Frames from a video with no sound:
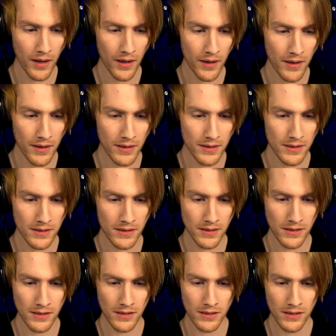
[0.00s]
Let's see
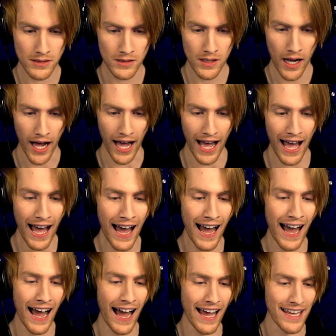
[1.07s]
what I got
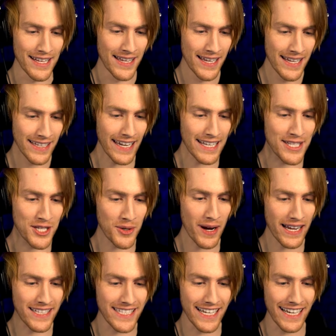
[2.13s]
dialed. Get
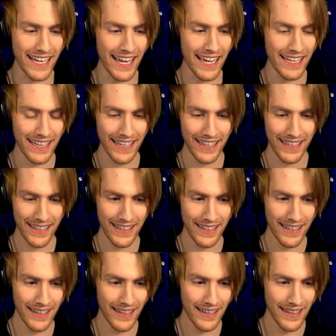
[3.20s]
tricked, idiot!
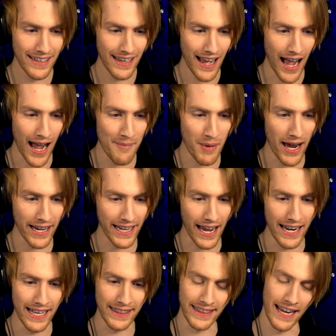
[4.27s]
um, I might have
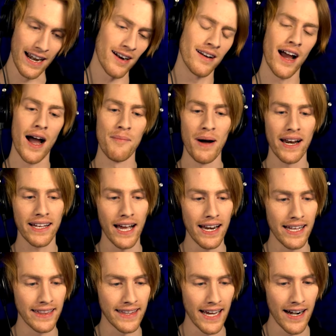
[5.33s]
got hit there. I might have got
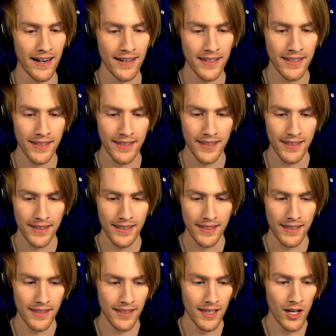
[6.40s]
hit there. Um,
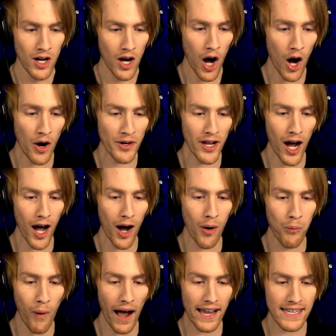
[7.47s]
oh no!
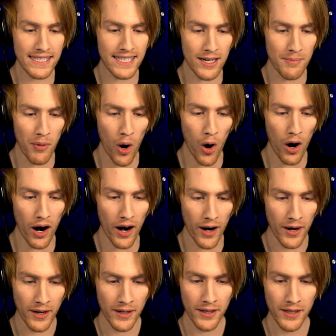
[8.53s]
Uh, Why is there
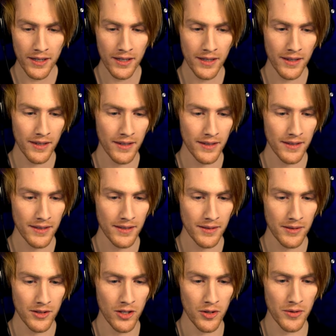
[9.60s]
more? Boy.
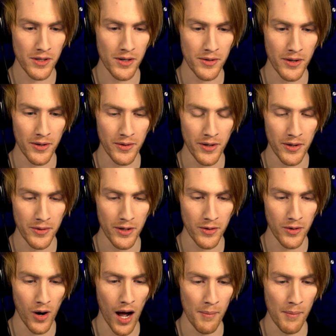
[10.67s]
No, yes. no, no, no, no, no.